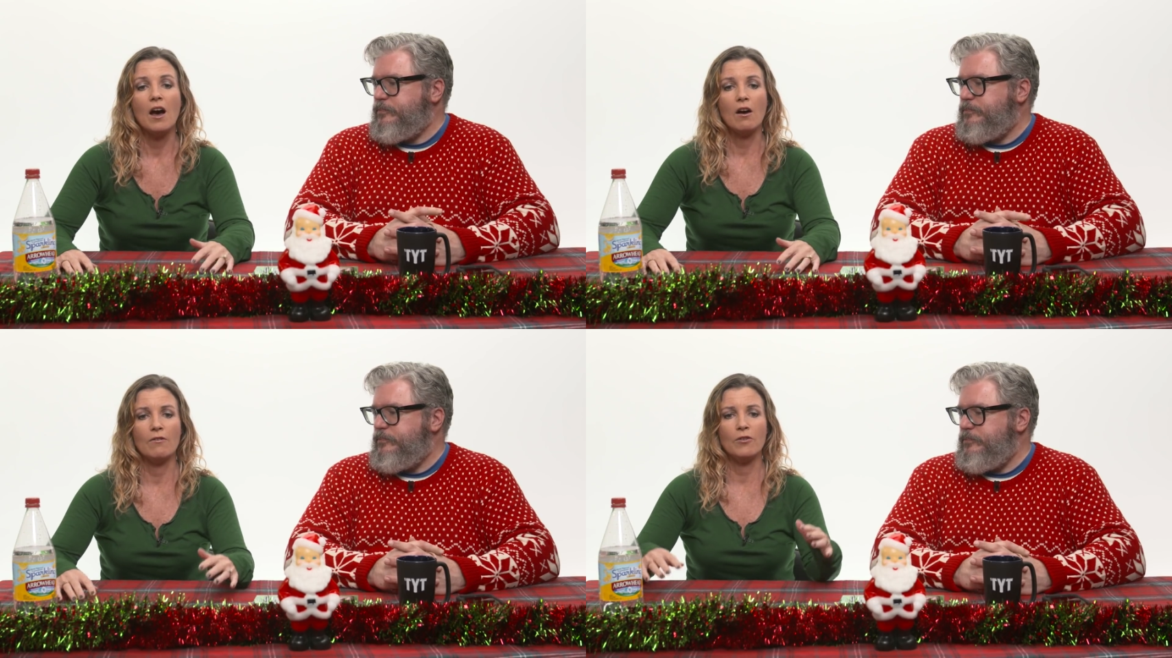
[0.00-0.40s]

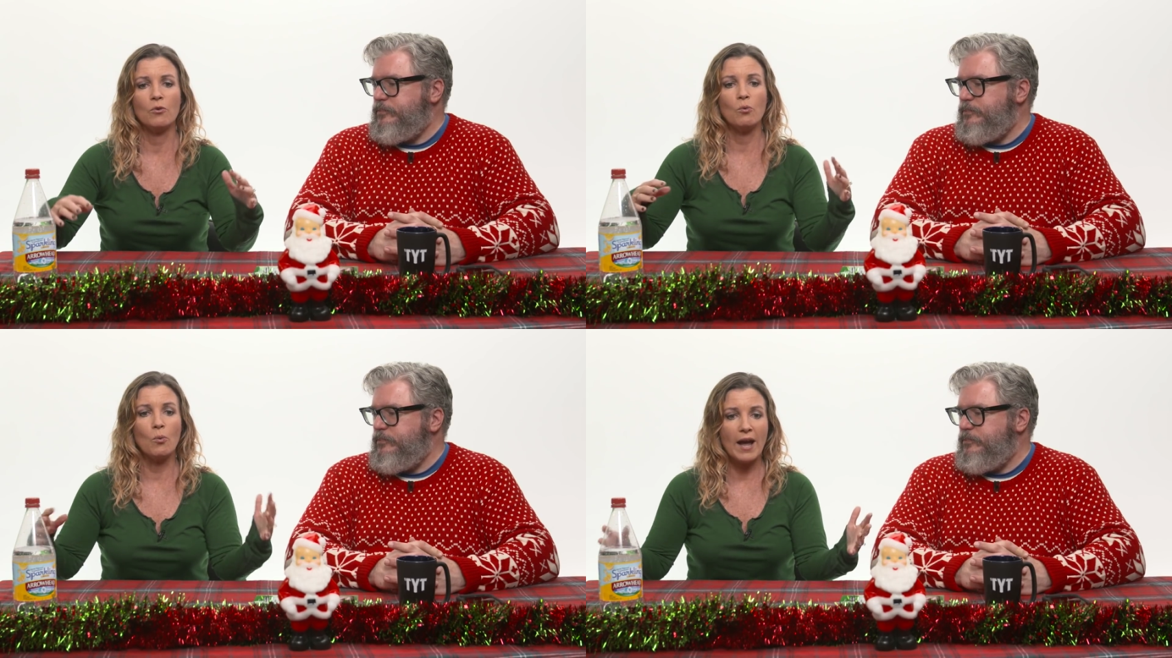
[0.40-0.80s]
Speaker 1: of
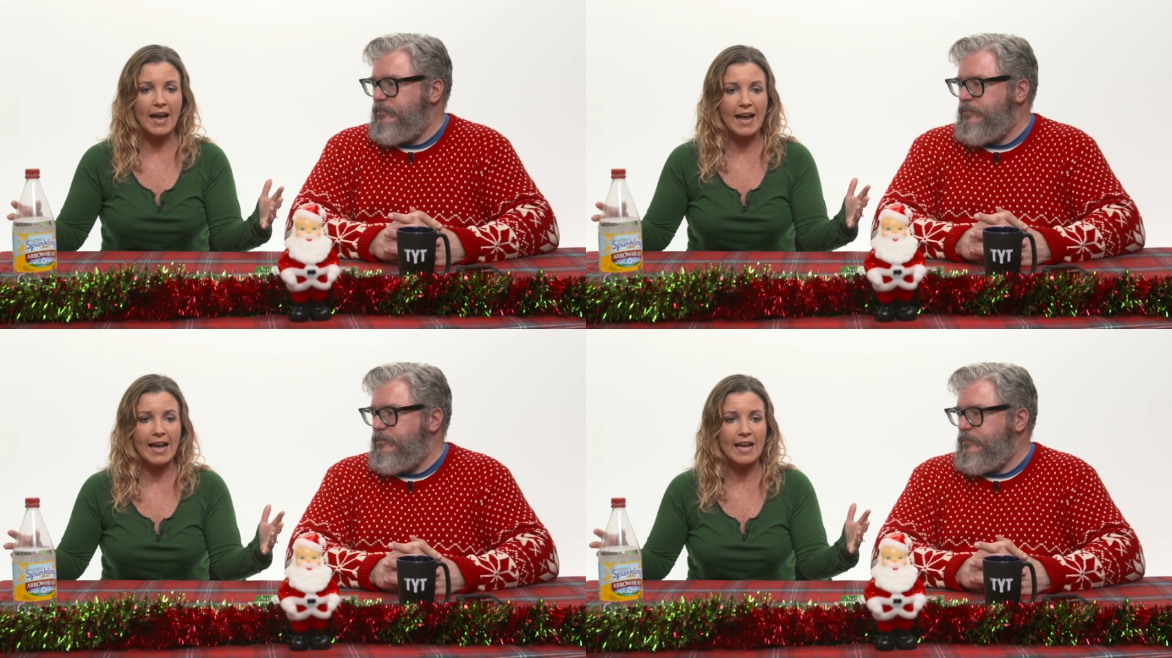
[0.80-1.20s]
the
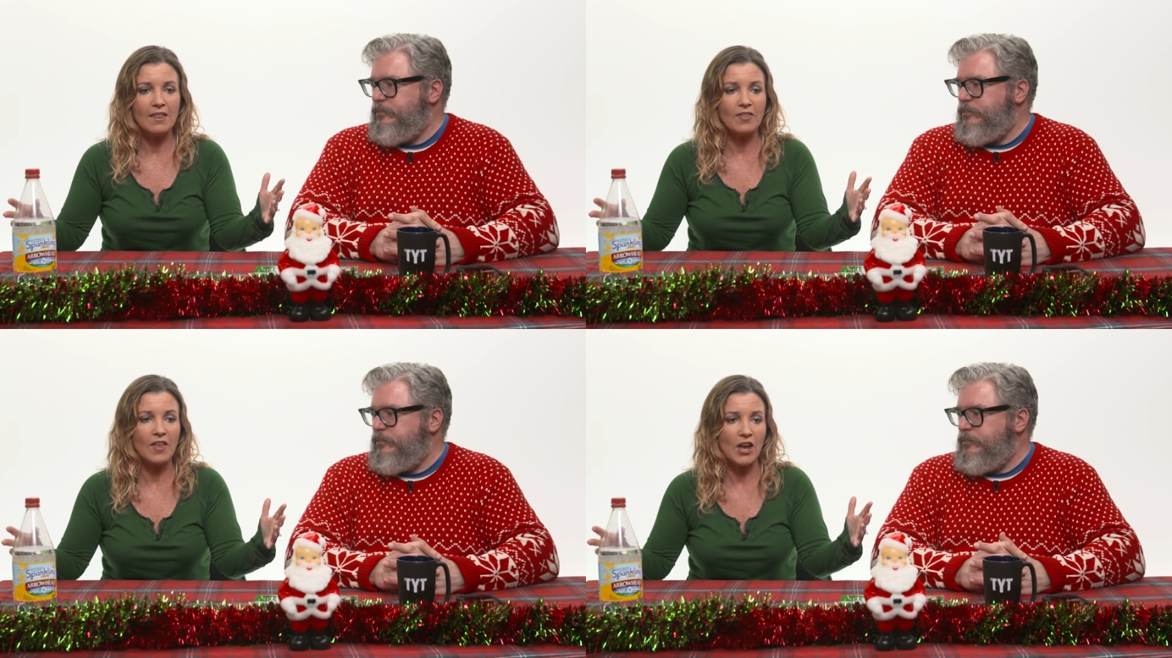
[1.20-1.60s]

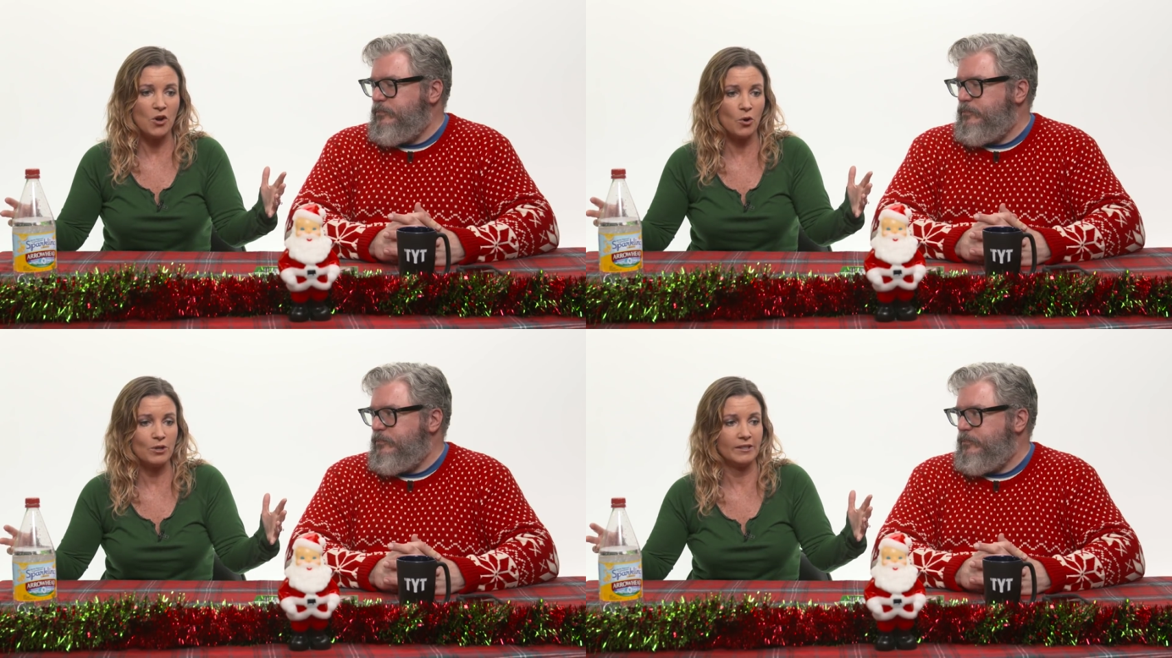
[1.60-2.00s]
way
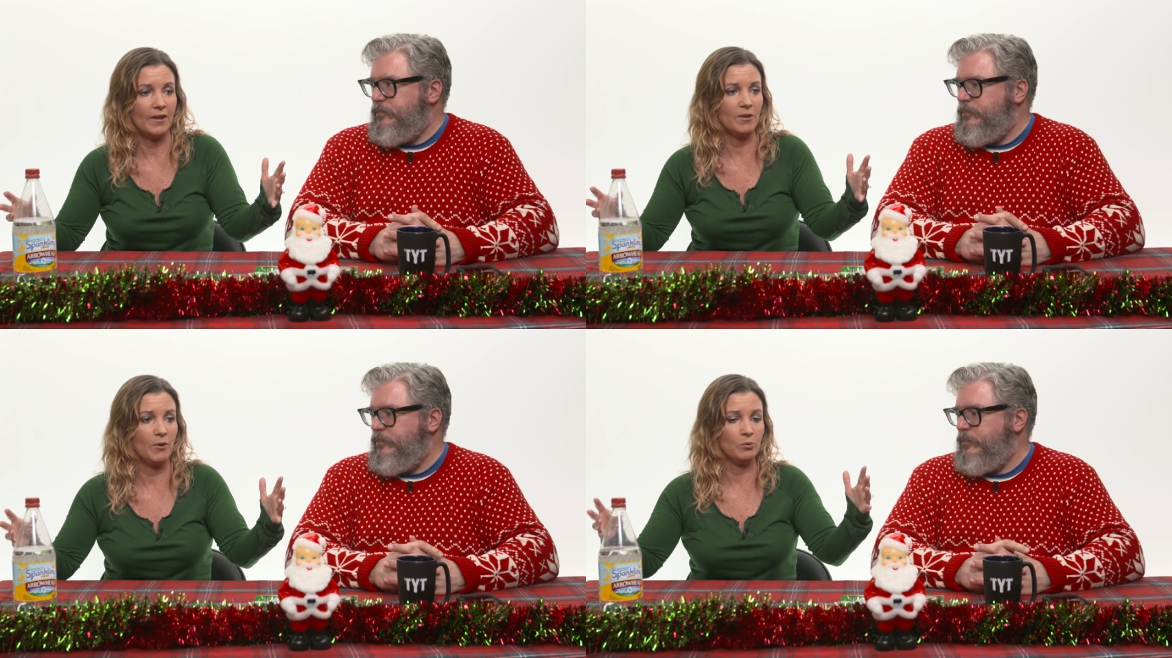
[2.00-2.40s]
that Yorgos
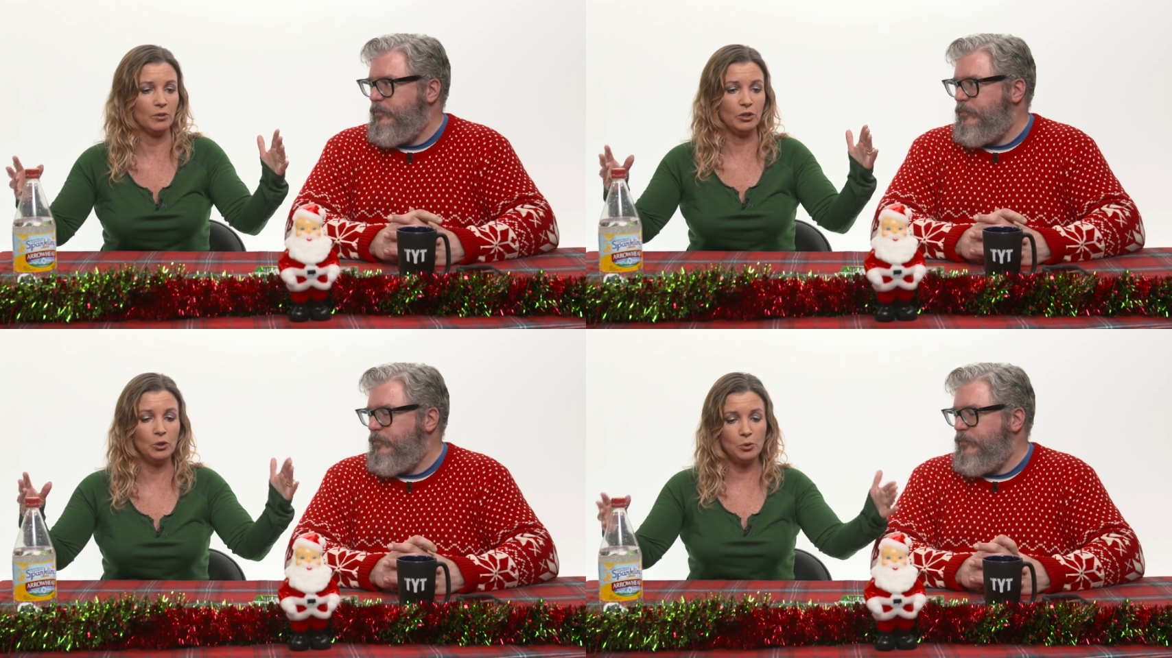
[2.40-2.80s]
Lanthimos
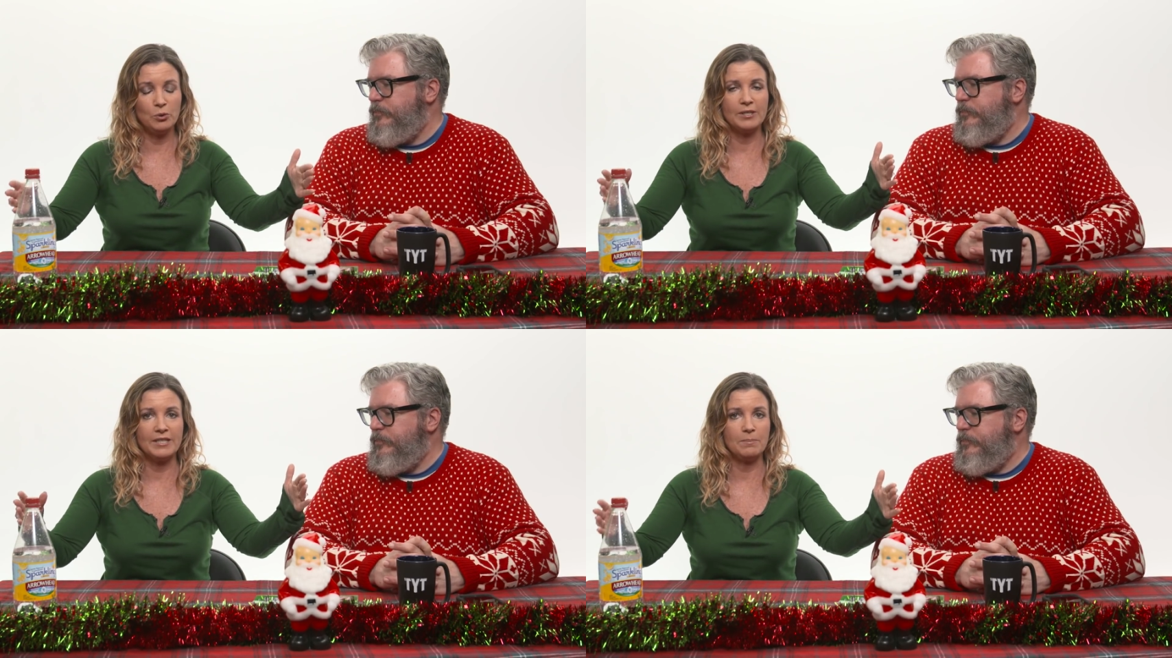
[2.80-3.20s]
will
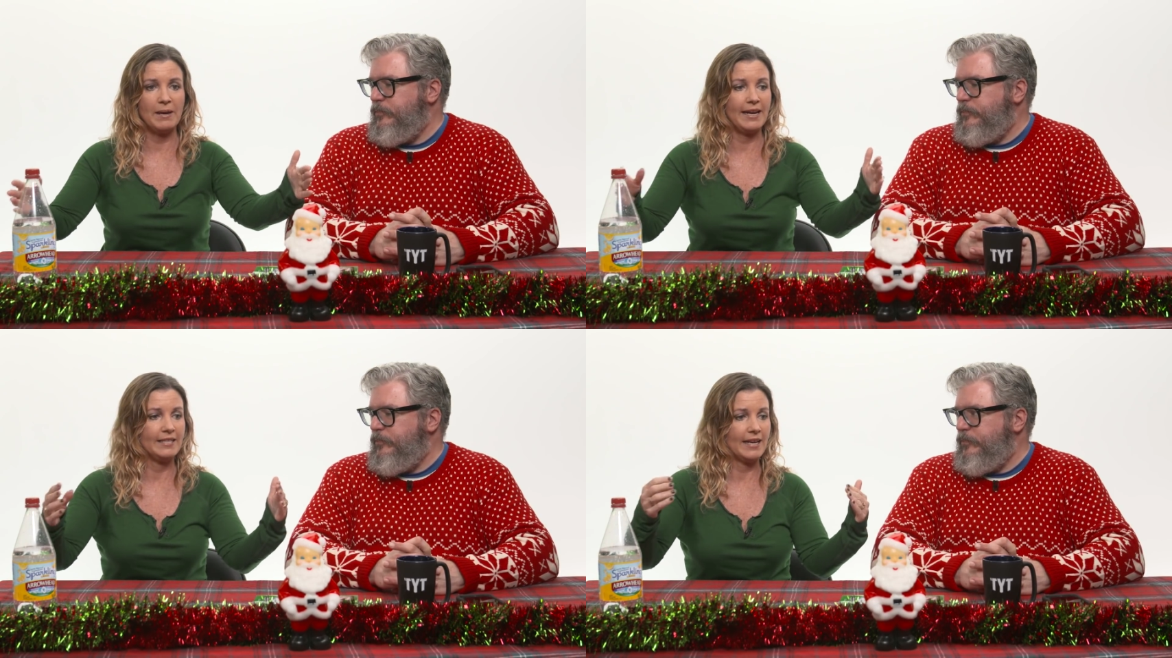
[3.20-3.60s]
use the
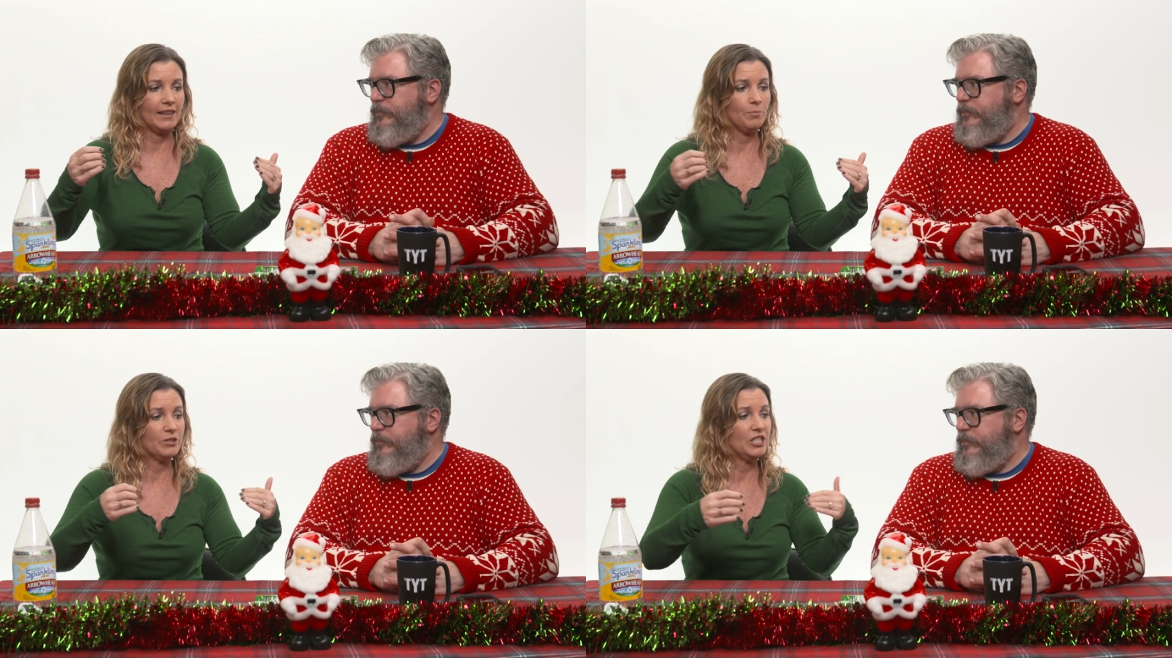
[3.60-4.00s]
space
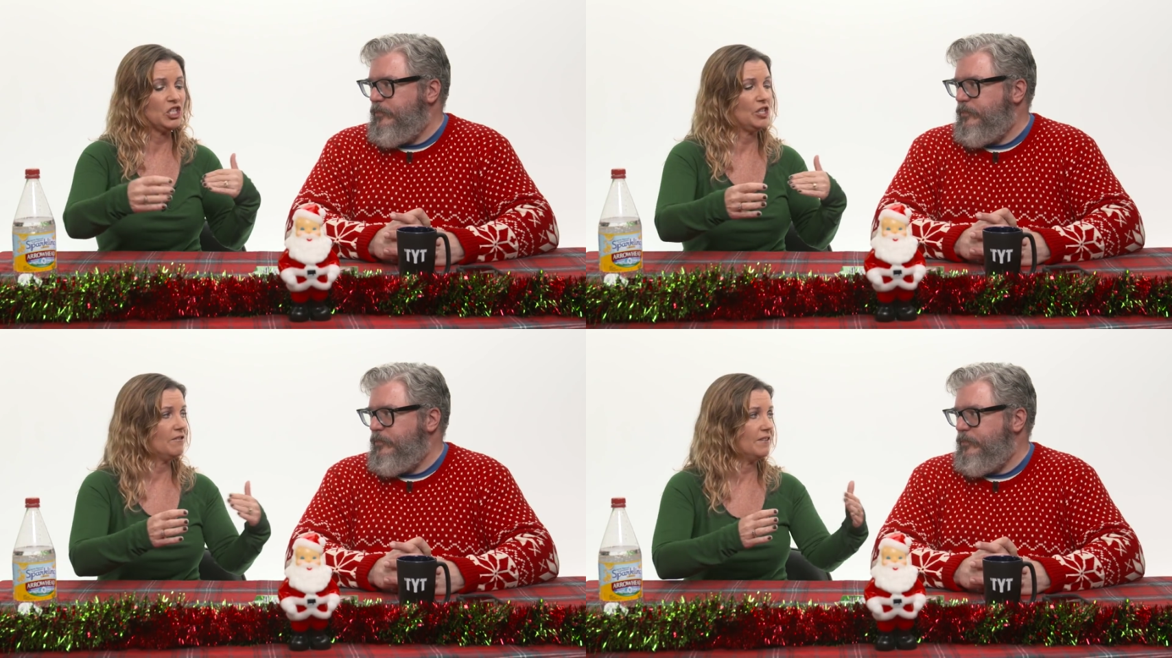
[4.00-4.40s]
and the
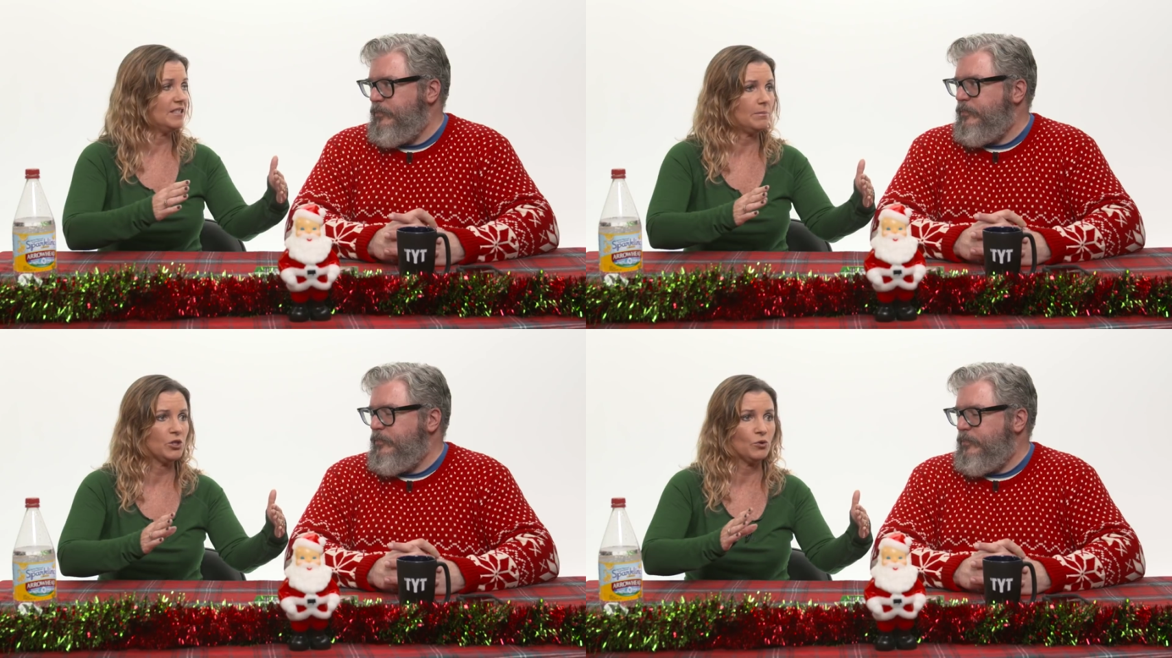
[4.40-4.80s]
precision of the
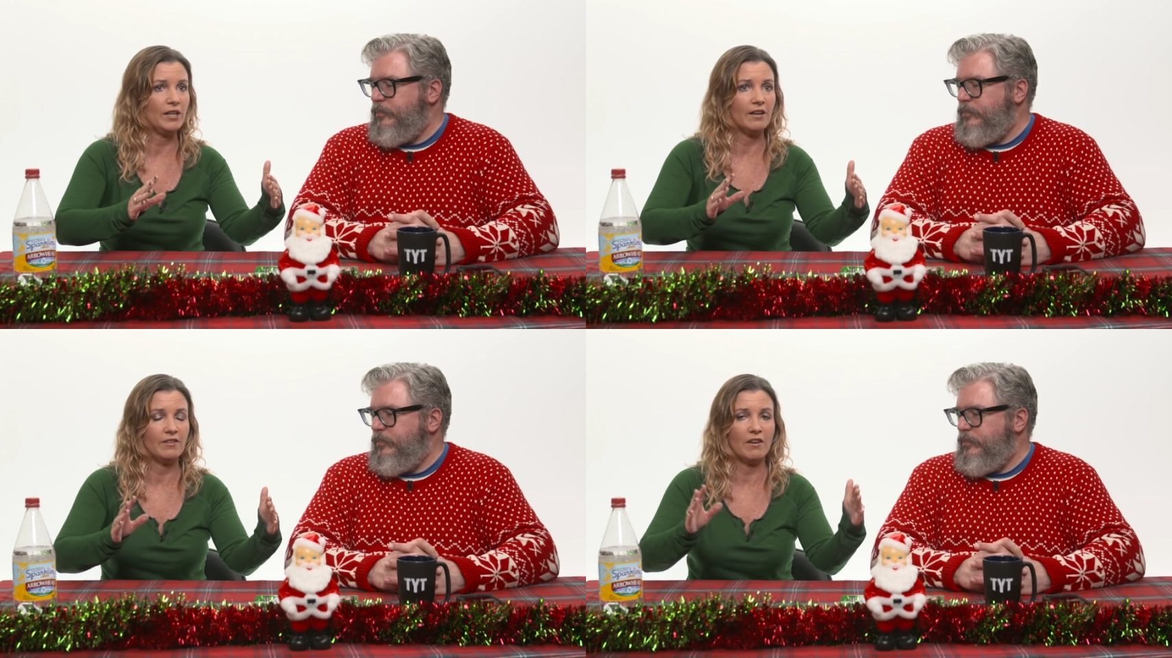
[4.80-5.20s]
symmetry of,